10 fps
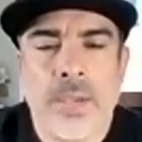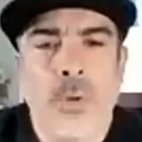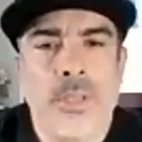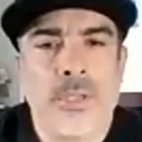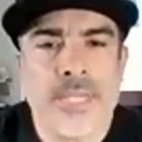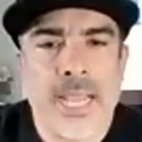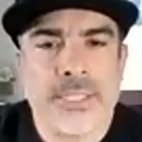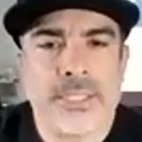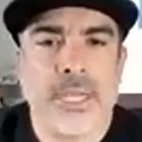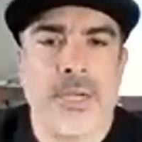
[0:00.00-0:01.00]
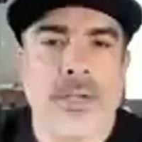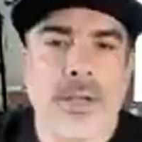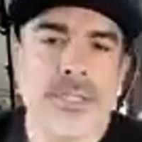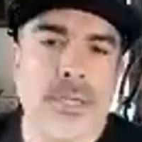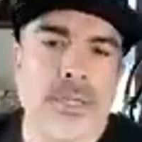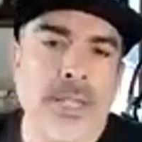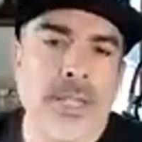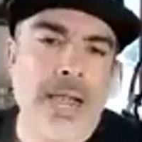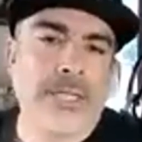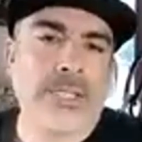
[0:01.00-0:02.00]
are those actions that you're noticing that are
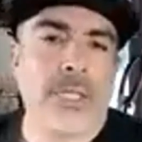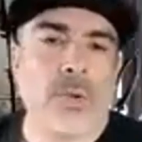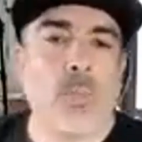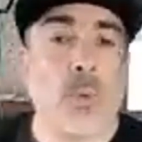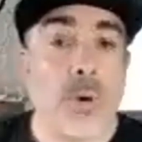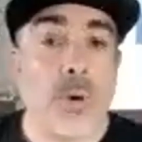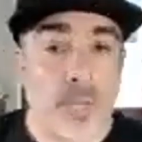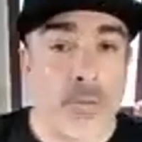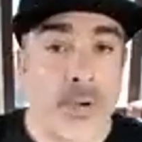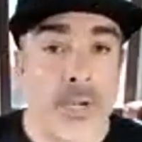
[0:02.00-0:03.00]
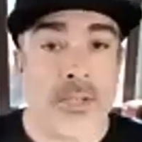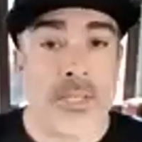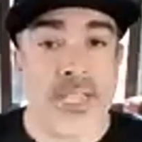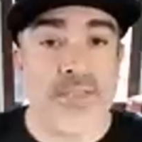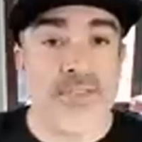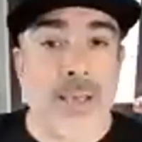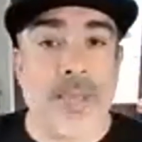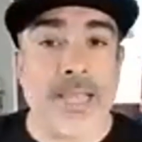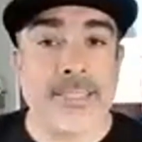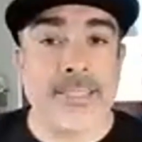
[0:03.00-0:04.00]
actually working right now because i've got
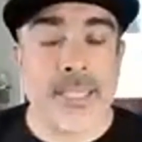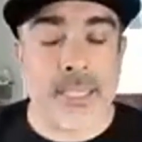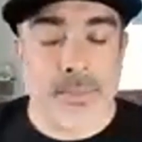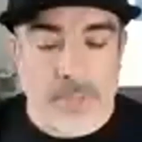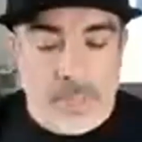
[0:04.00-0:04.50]
my team